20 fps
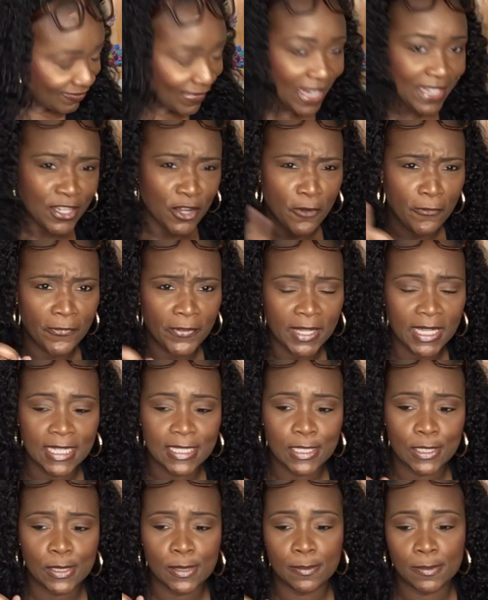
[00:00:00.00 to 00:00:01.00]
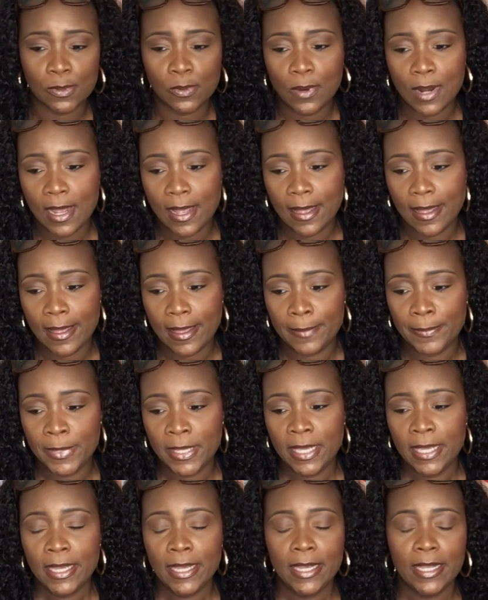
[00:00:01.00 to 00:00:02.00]
Don't forget to subscribe,
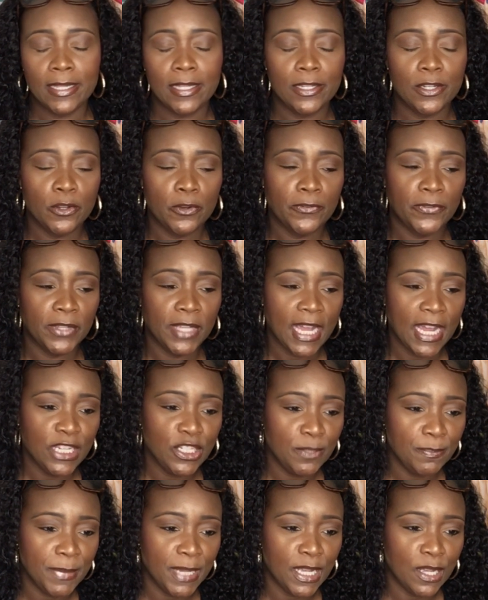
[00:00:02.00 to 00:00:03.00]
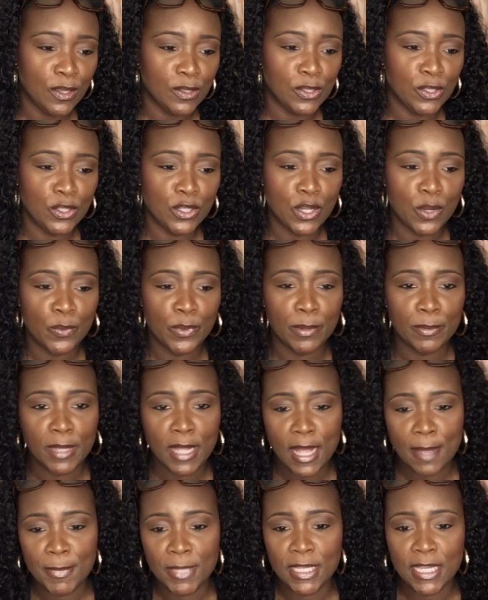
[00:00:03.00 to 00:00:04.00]
hit the notification bell so you know when I'm
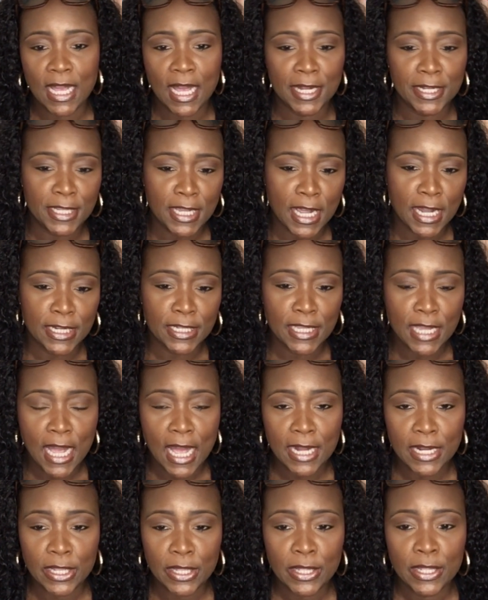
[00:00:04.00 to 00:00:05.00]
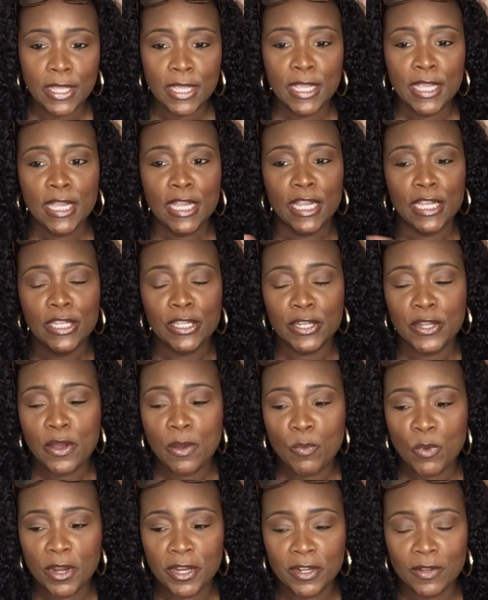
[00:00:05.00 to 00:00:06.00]
coming, yada, yada, yada. And I'm
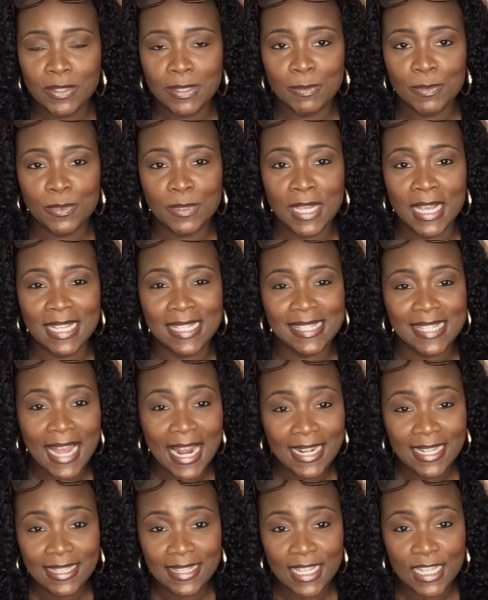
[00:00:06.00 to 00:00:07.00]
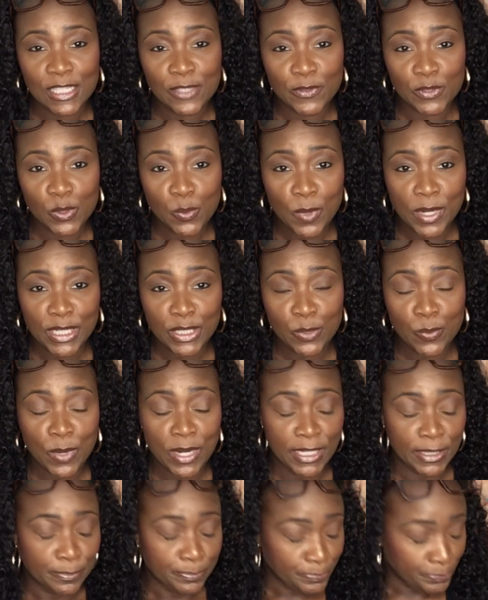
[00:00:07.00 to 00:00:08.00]
working on some exciting things for 2020.
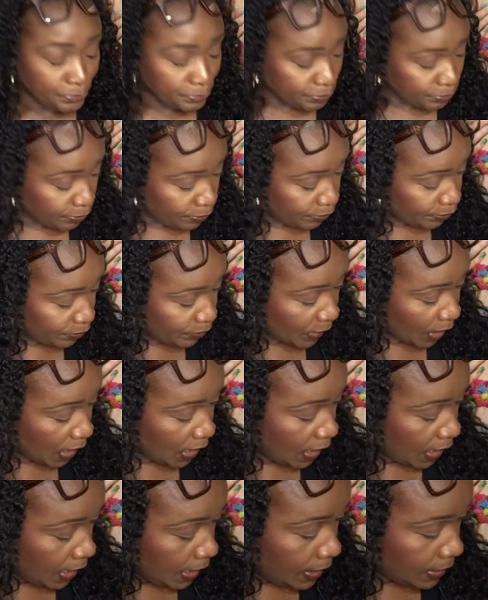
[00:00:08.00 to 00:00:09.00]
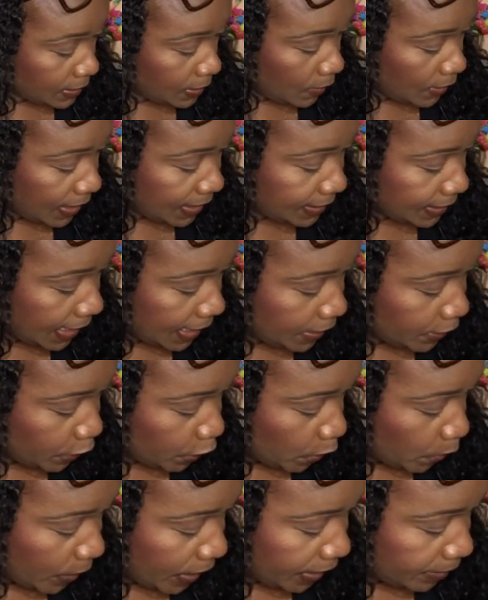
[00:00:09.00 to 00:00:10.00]
So let's get
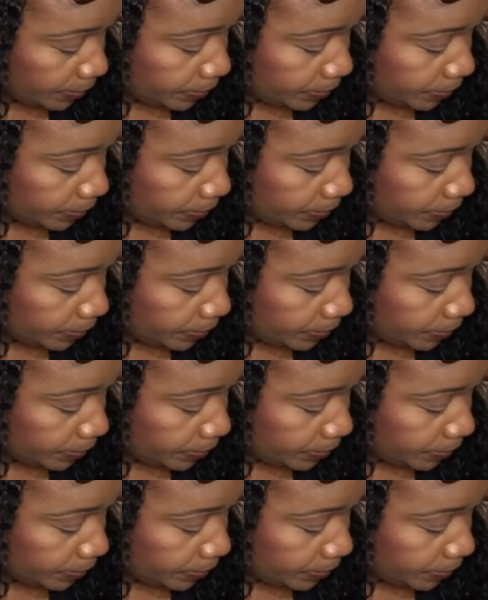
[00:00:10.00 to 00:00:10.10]
into it.